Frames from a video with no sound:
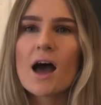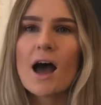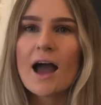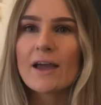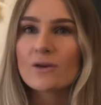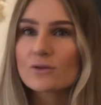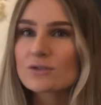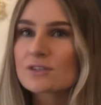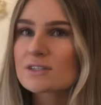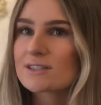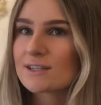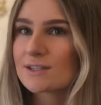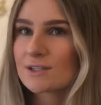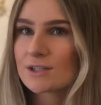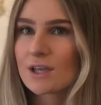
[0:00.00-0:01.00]
I also
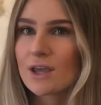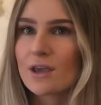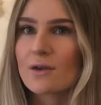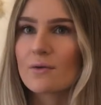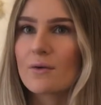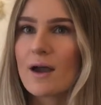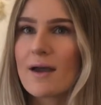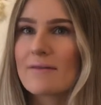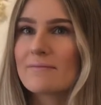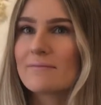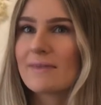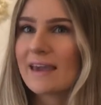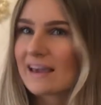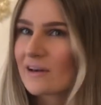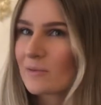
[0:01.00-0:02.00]
did do a
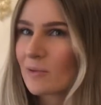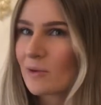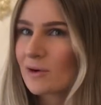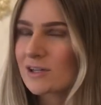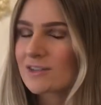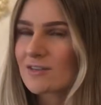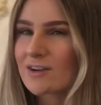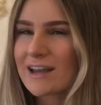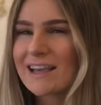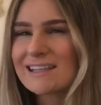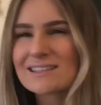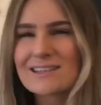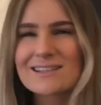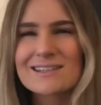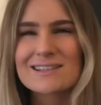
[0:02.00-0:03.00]
makeup order on
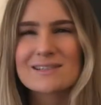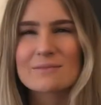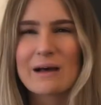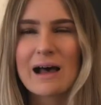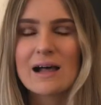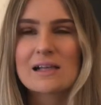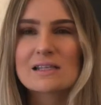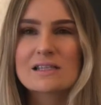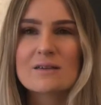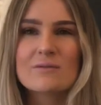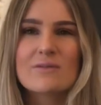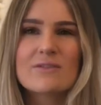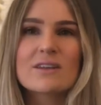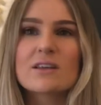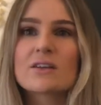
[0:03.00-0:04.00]
ASOS as well, so I'm not
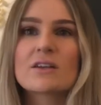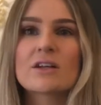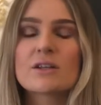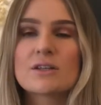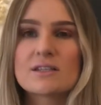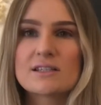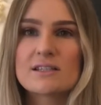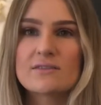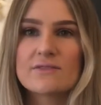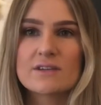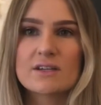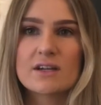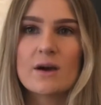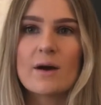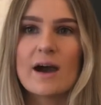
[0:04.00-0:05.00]
really going to include this in a
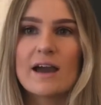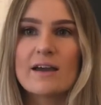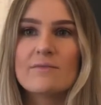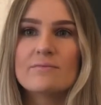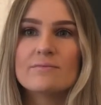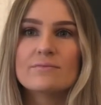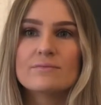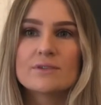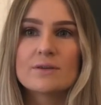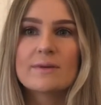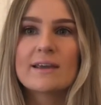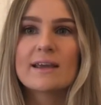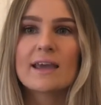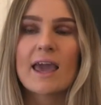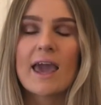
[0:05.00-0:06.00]
video. I am
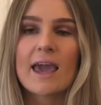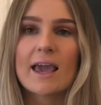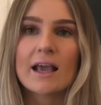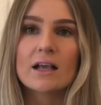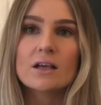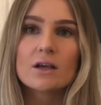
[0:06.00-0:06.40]
doing a